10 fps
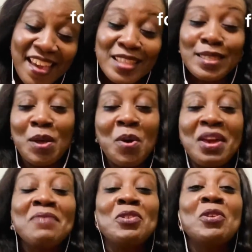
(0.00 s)
So
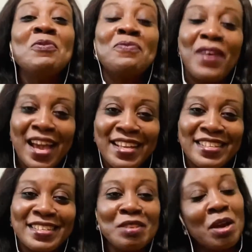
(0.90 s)
if you don't
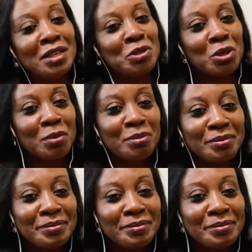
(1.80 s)
fight, you are in trouble.